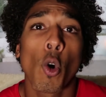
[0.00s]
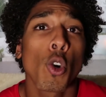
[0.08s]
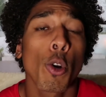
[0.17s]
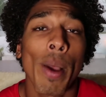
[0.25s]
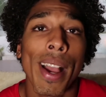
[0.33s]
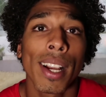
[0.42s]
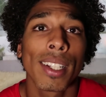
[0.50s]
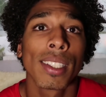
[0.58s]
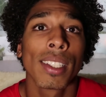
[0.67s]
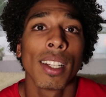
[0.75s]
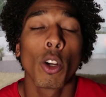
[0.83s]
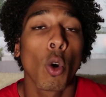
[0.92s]

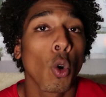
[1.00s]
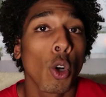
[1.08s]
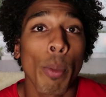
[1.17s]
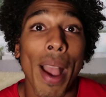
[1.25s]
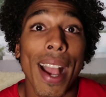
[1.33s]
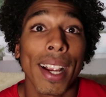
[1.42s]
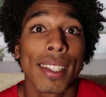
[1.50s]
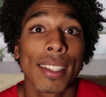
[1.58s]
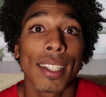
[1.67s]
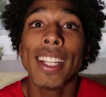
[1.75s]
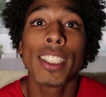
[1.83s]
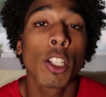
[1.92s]
cornerbacks,
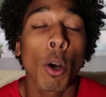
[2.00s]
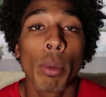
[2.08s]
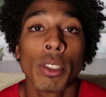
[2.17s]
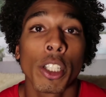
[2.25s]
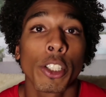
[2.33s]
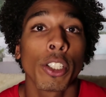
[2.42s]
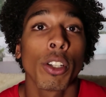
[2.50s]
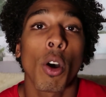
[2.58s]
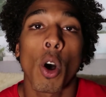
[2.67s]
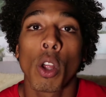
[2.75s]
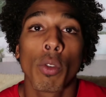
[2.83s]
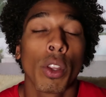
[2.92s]
quarterbacks, any skill position
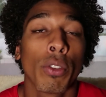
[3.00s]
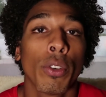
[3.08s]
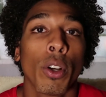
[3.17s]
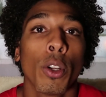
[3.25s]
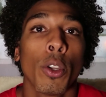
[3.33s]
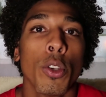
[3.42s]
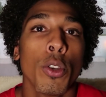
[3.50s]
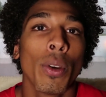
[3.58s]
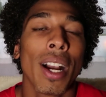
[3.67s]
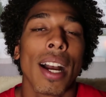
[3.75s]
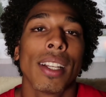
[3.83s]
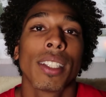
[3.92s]
all over the field, you
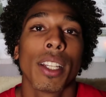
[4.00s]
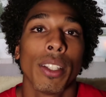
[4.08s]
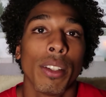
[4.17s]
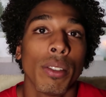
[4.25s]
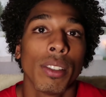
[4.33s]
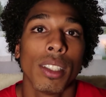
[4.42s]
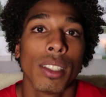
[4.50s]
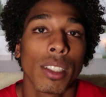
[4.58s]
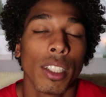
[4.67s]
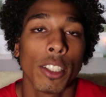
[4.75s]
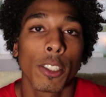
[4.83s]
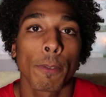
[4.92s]
guys can use these
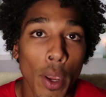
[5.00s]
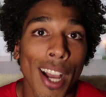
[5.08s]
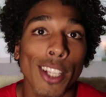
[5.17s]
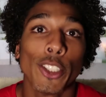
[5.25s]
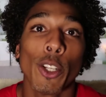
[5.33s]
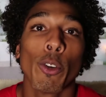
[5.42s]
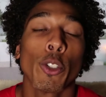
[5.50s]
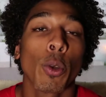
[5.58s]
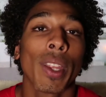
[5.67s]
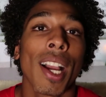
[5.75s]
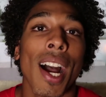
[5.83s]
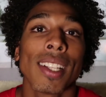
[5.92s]
cleats. If you guys do
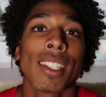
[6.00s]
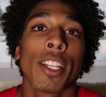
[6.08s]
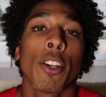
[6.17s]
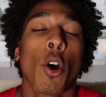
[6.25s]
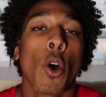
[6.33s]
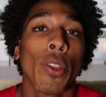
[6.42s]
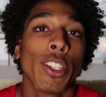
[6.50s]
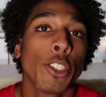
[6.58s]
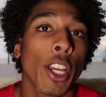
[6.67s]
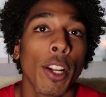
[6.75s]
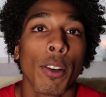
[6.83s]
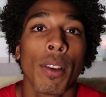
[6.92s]
enjoy the content on this
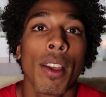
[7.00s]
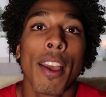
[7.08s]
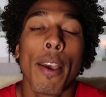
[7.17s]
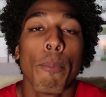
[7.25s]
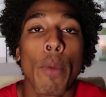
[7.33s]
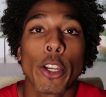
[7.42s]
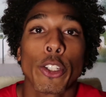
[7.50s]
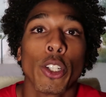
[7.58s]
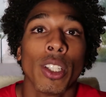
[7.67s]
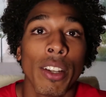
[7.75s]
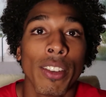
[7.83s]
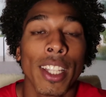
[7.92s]
channel, make
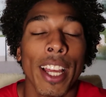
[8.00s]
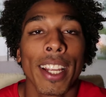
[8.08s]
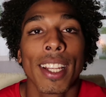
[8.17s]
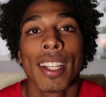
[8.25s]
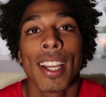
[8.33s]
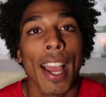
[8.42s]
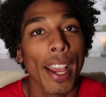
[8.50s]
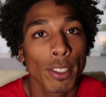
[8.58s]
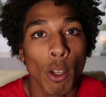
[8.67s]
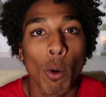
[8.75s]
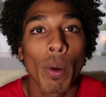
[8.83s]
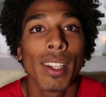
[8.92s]
sure to leave a like,
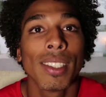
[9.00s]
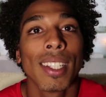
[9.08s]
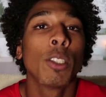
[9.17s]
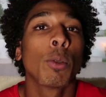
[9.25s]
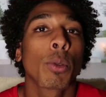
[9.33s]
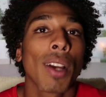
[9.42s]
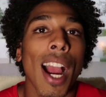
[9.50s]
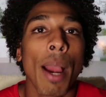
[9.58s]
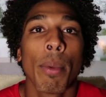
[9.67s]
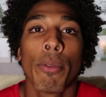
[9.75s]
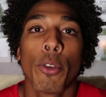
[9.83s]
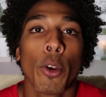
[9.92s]
as always, and
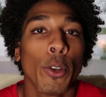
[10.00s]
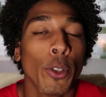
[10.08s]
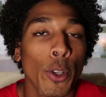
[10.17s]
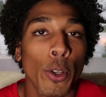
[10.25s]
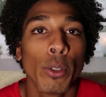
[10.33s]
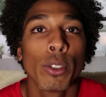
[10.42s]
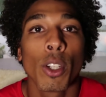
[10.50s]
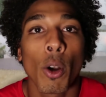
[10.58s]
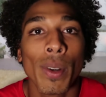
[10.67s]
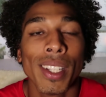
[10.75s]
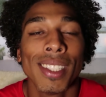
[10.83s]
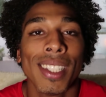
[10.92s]
subscribe if you're new to
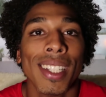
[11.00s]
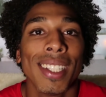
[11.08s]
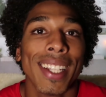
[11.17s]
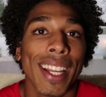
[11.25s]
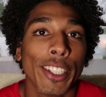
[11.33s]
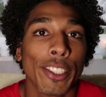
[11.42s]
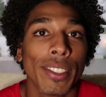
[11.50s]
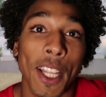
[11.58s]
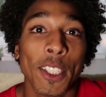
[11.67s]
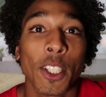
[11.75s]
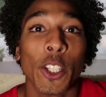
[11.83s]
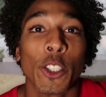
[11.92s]
ODT Nation.
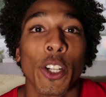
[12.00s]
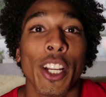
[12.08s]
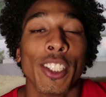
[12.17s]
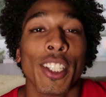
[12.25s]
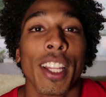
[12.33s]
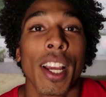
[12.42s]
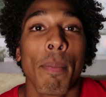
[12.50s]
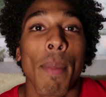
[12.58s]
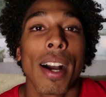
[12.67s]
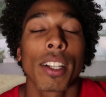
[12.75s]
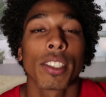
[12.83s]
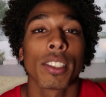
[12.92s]
Let's get straight into the
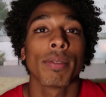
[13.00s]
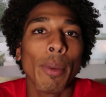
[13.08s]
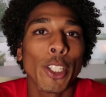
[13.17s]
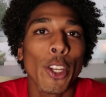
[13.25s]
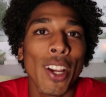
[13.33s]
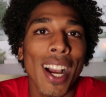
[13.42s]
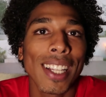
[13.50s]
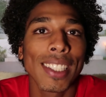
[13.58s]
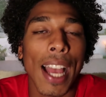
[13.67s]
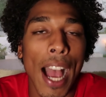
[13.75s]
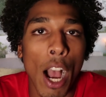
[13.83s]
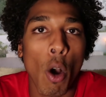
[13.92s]
unboxing. Let me tell you guys
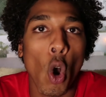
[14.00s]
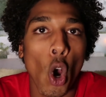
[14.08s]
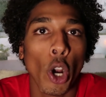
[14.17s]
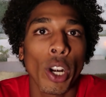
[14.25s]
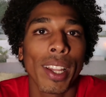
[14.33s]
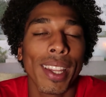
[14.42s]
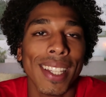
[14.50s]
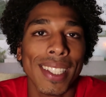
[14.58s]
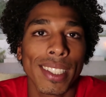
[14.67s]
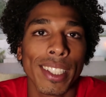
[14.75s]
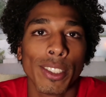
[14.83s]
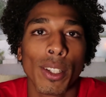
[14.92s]
how hard
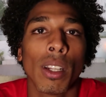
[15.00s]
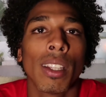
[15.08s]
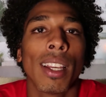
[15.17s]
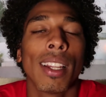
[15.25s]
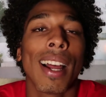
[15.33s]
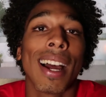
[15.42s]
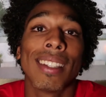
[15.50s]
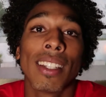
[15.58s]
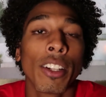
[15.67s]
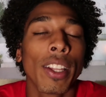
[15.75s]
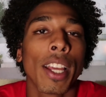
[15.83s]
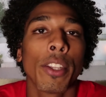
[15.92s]
these cleats are to get. I
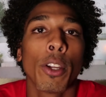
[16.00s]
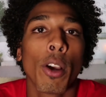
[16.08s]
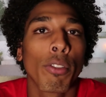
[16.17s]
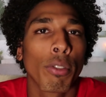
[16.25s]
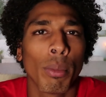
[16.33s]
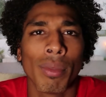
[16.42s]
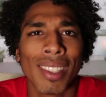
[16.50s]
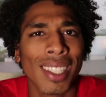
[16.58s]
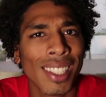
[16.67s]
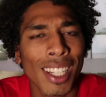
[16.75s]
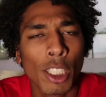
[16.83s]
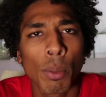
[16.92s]
literally had to go from the
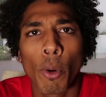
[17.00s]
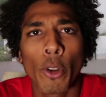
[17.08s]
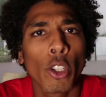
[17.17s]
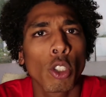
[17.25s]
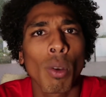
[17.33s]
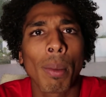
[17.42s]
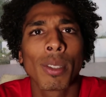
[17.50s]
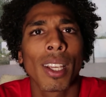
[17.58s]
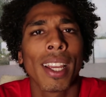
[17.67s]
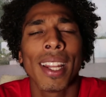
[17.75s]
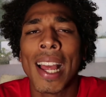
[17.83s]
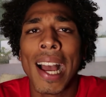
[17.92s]
Dick's Sporting Goods
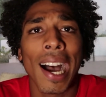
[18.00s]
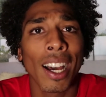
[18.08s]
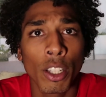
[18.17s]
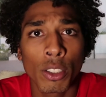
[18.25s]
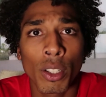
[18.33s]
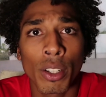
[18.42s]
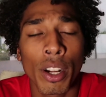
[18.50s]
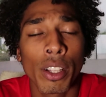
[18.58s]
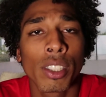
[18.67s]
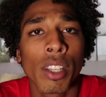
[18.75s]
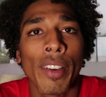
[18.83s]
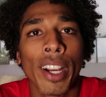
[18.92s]
website. I looked on there
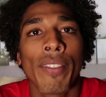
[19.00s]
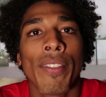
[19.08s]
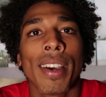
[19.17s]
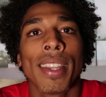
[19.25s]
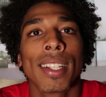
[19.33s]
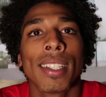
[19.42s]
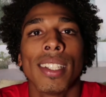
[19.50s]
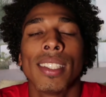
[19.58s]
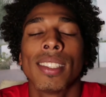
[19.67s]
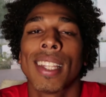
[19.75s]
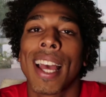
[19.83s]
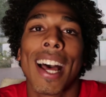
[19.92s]
to see if I could find the
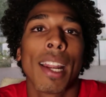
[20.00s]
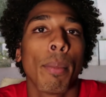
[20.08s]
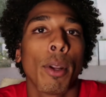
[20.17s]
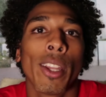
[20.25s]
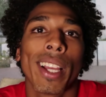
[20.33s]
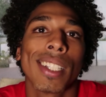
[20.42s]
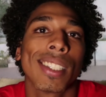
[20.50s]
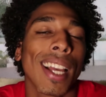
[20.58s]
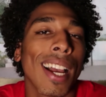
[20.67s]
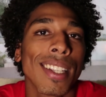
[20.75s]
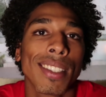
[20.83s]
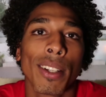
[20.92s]
cleats. They had them in like a
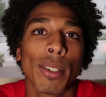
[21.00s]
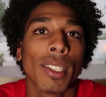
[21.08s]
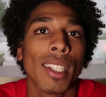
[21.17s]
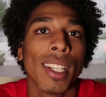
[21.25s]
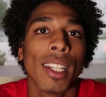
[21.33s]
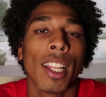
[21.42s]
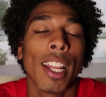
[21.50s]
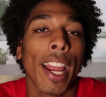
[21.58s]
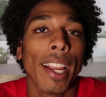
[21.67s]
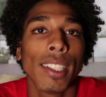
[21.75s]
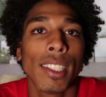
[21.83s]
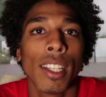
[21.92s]
size 13 and
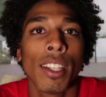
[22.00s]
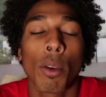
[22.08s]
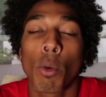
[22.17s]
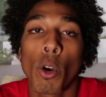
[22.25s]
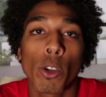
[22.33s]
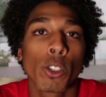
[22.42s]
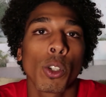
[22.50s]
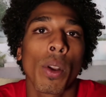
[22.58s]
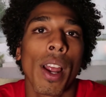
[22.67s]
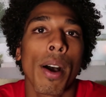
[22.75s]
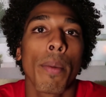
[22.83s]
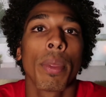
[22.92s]
18. They were all
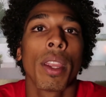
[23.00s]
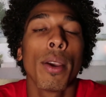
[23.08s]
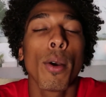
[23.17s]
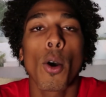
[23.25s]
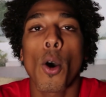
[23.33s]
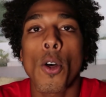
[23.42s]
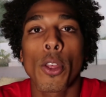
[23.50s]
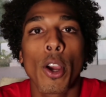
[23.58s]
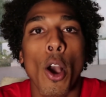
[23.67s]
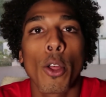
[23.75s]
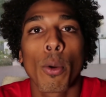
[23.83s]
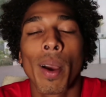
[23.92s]
sold out, all the
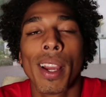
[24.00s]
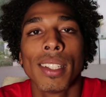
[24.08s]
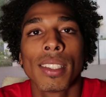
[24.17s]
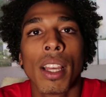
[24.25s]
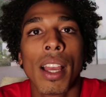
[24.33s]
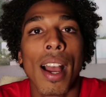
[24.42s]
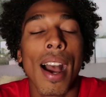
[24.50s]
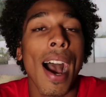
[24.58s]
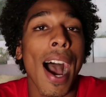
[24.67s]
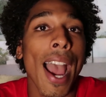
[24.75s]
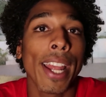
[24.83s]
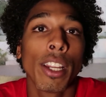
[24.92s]
colorways.
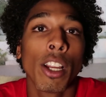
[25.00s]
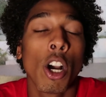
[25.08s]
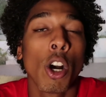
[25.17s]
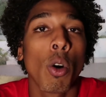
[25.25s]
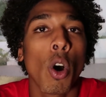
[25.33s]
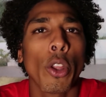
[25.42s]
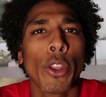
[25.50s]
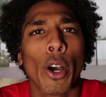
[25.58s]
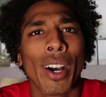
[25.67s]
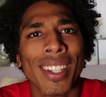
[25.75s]
I had to go on the